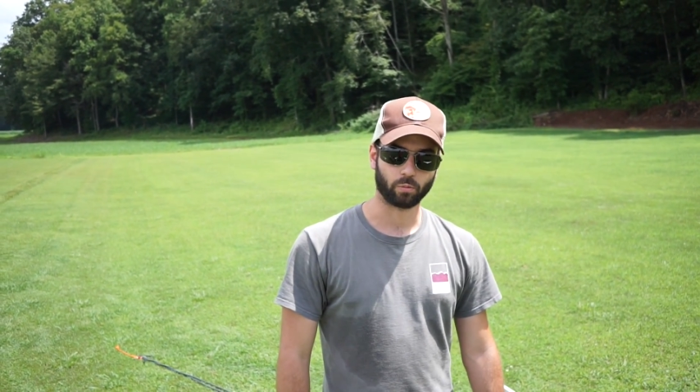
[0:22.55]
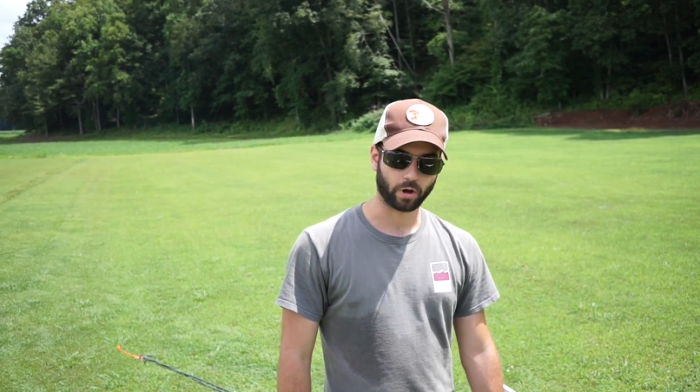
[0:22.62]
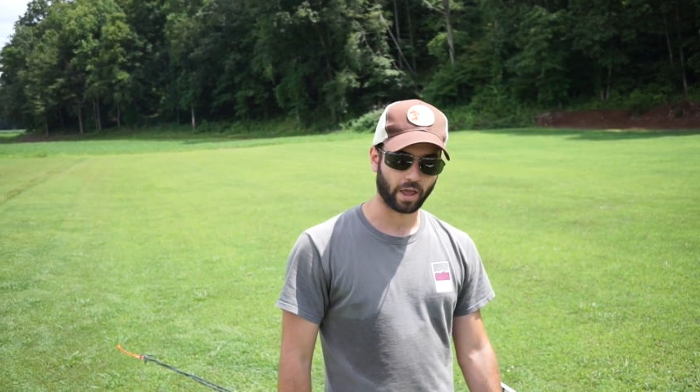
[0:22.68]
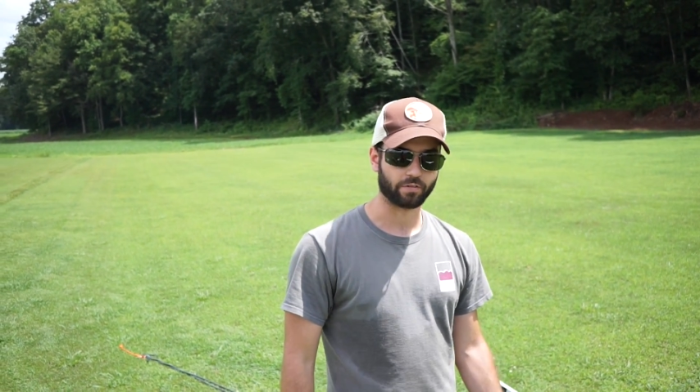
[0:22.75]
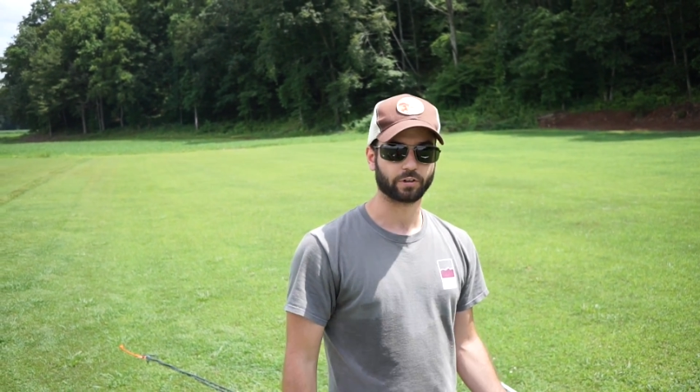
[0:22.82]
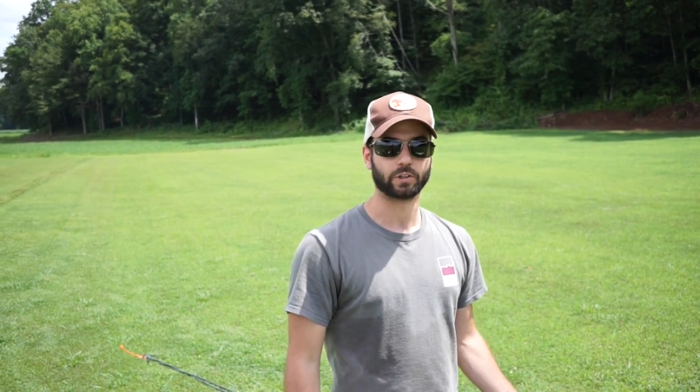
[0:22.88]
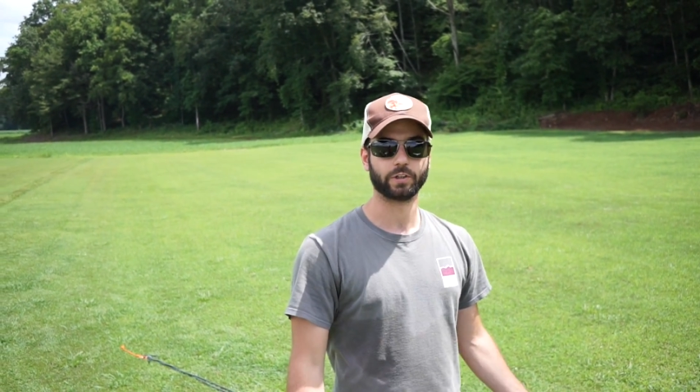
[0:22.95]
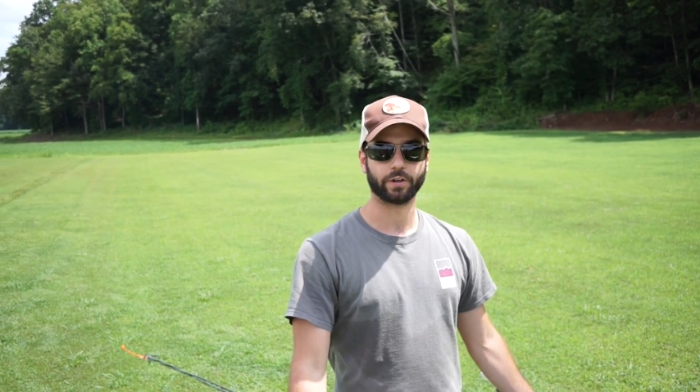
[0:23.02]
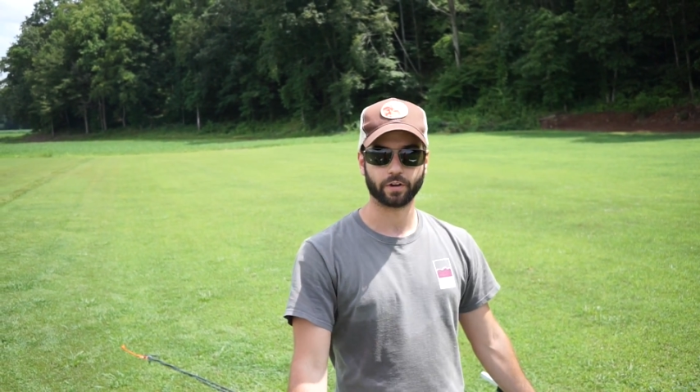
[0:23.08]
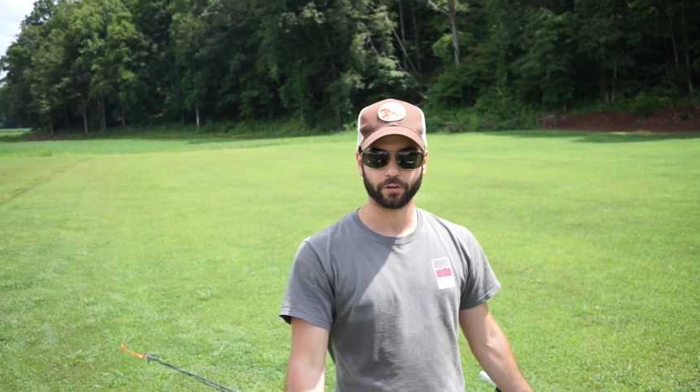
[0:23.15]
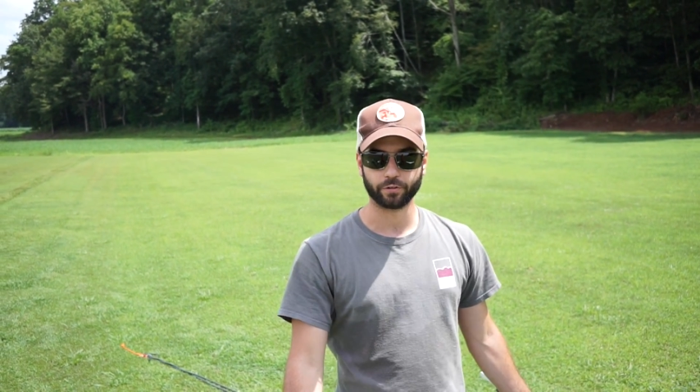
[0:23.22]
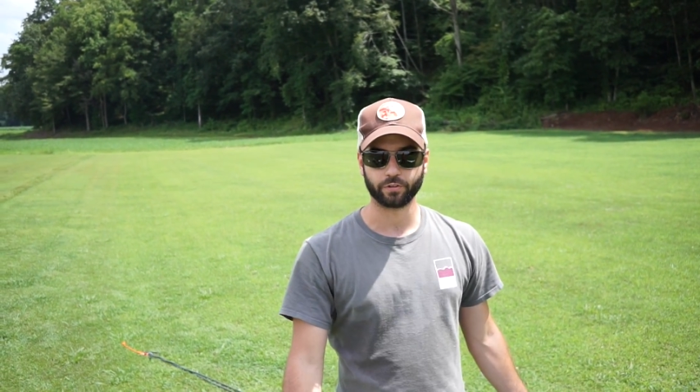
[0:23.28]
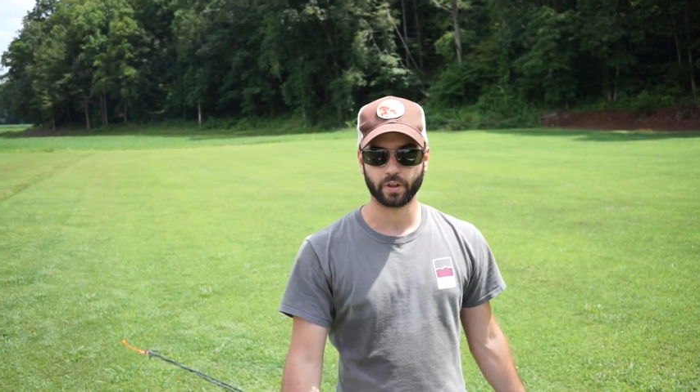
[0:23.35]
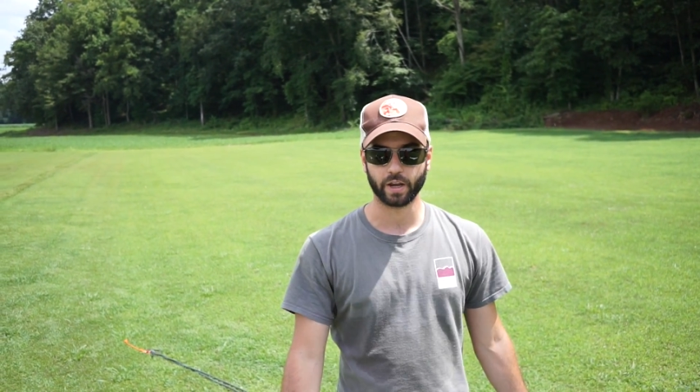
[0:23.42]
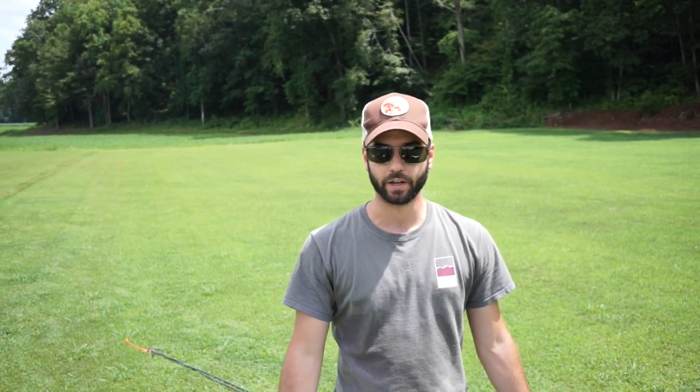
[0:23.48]
wanna have a clear
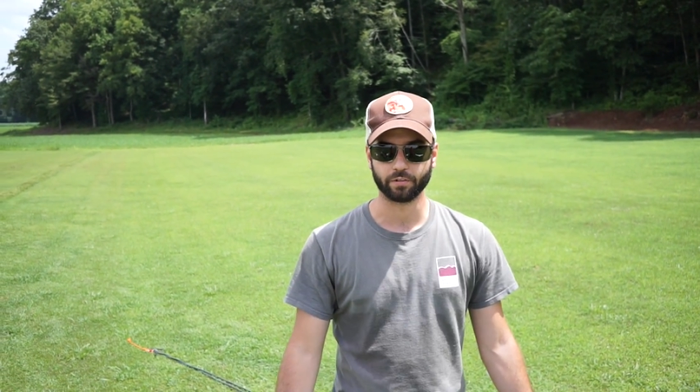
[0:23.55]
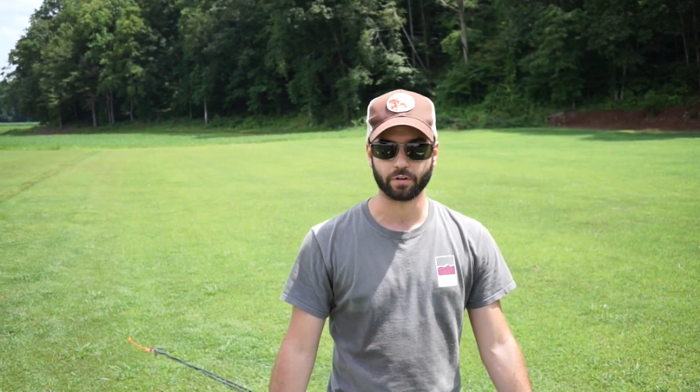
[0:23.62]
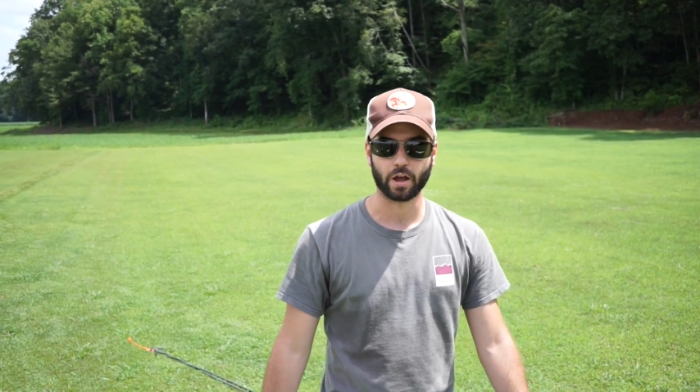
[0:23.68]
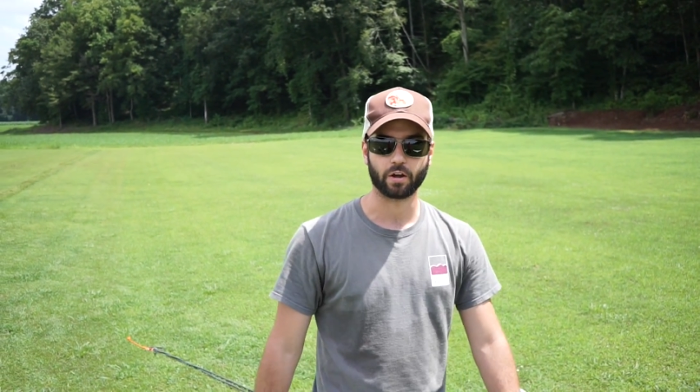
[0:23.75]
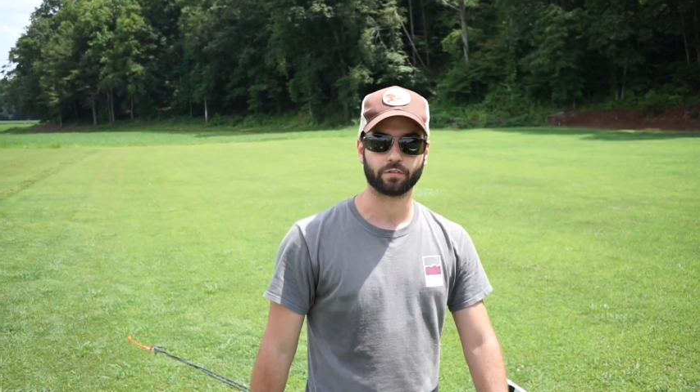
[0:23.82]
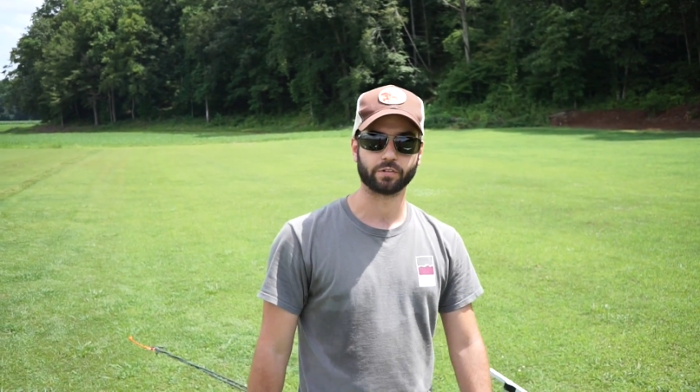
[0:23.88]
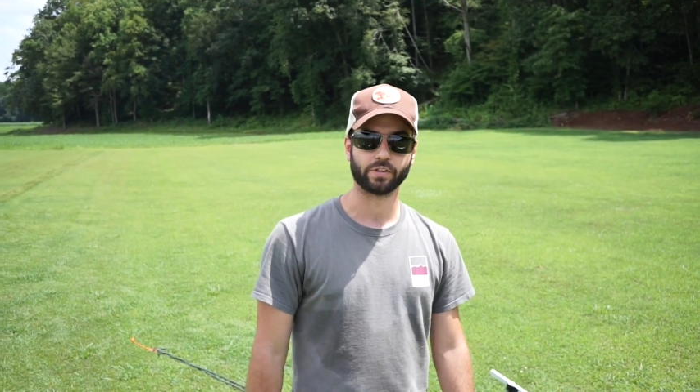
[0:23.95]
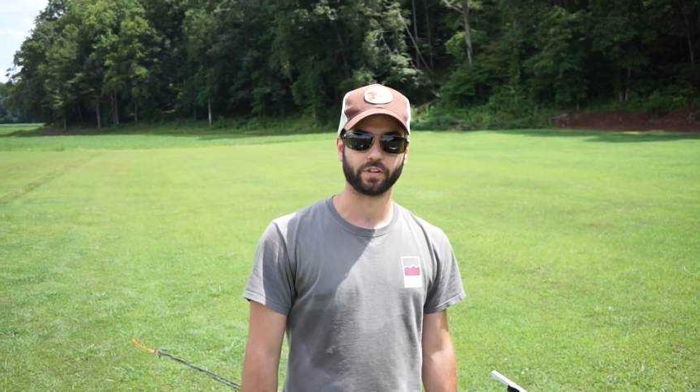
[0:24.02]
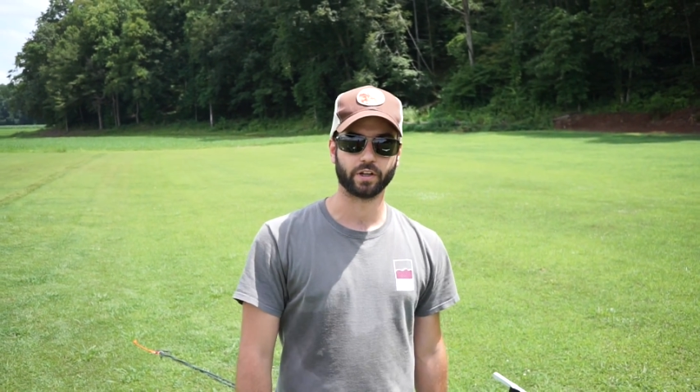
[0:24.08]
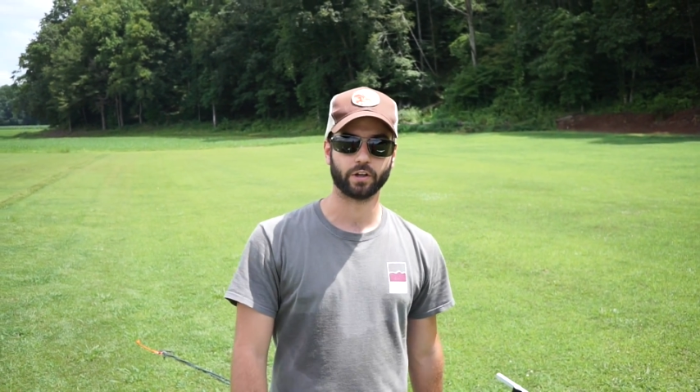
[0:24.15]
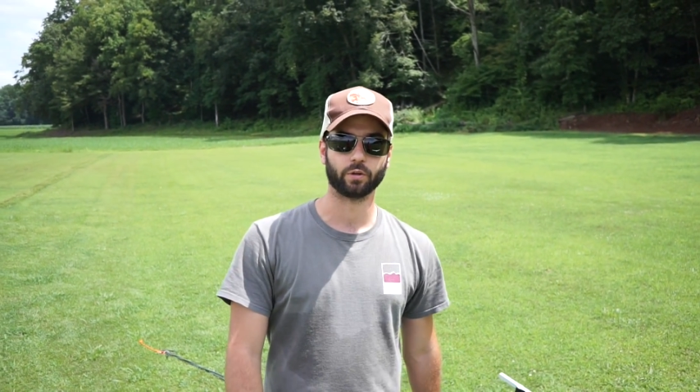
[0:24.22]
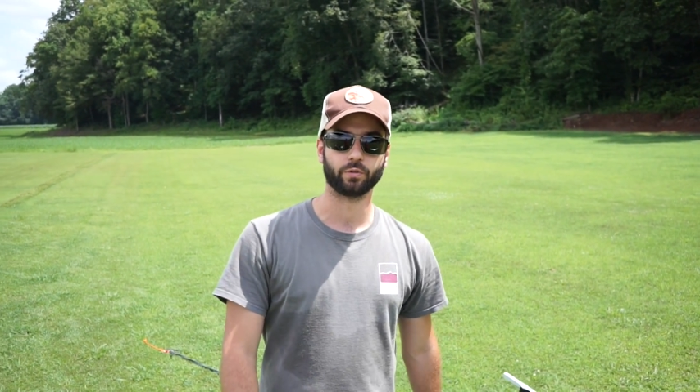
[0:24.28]
understanding of how everything